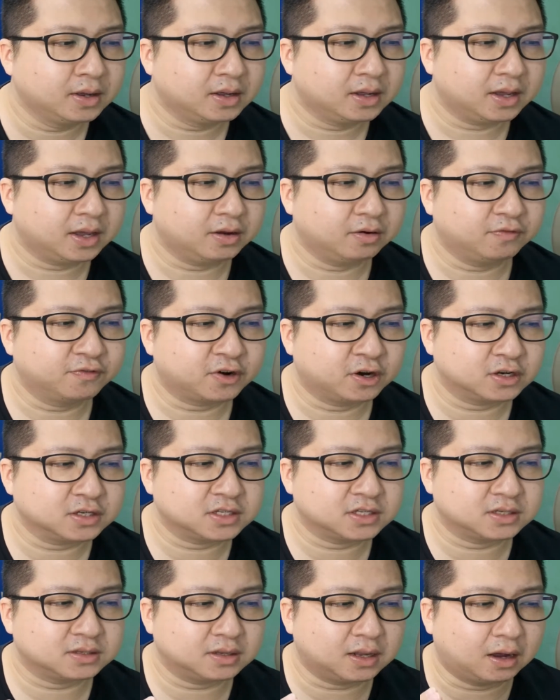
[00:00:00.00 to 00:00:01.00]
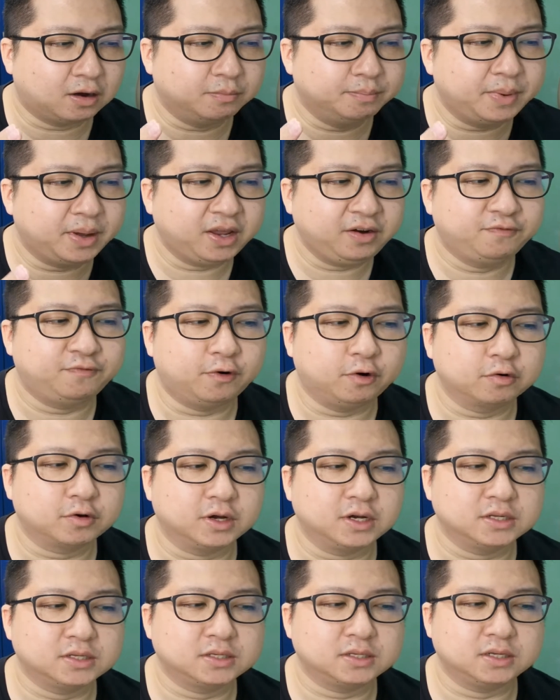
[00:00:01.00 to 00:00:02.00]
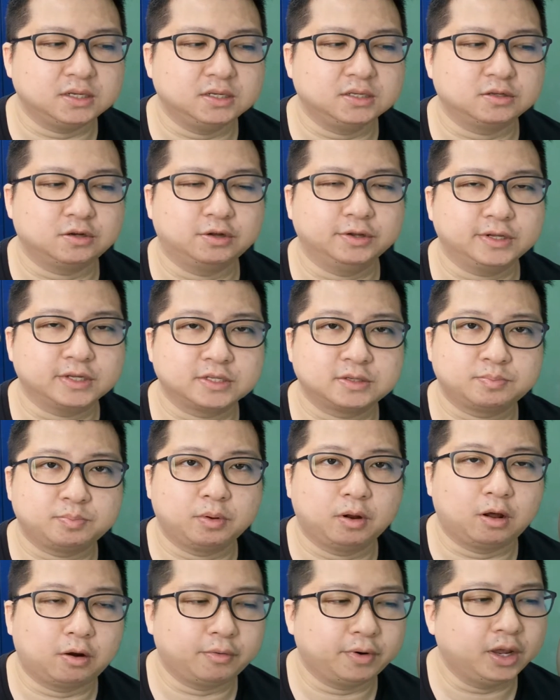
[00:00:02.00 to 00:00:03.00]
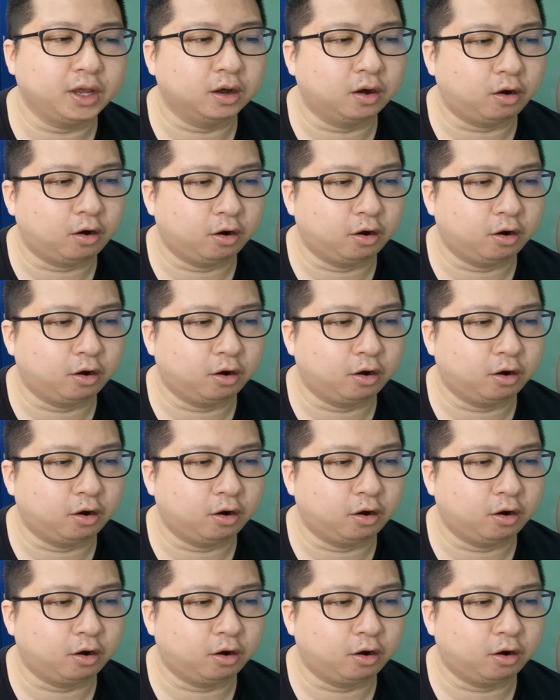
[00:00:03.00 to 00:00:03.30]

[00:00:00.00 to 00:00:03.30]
And of course, our main focus is on exploring